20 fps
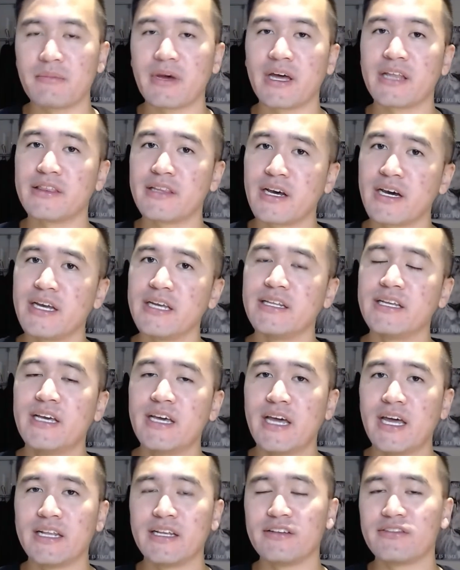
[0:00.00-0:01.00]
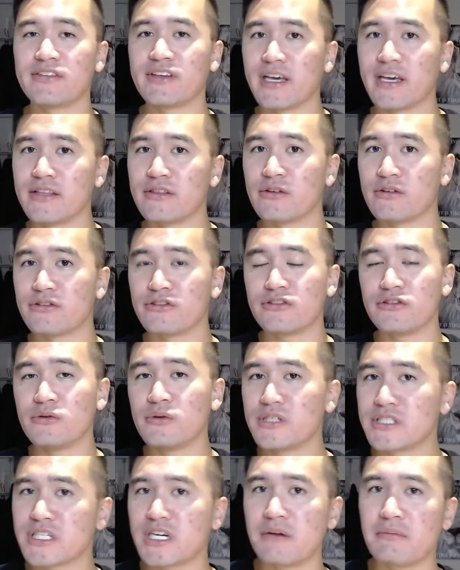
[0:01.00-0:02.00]
at night, and he said there's
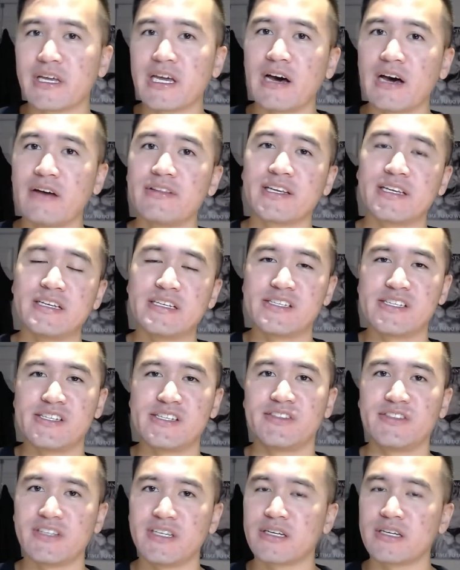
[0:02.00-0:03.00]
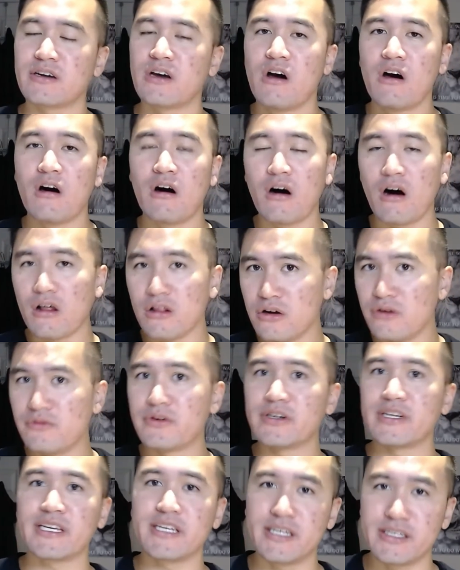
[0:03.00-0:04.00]
sewage coming out of the kitchen sink all over
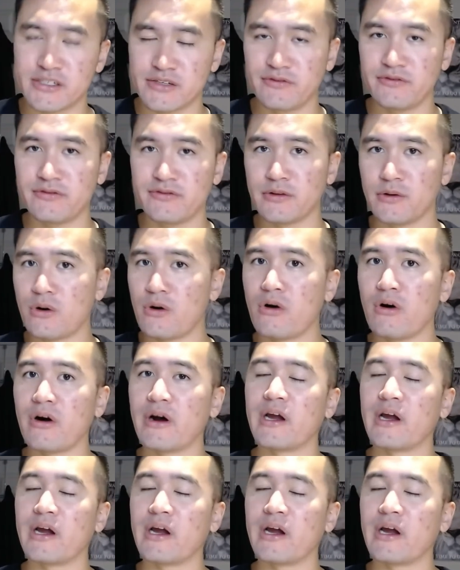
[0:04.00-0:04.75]
the kitchen floor.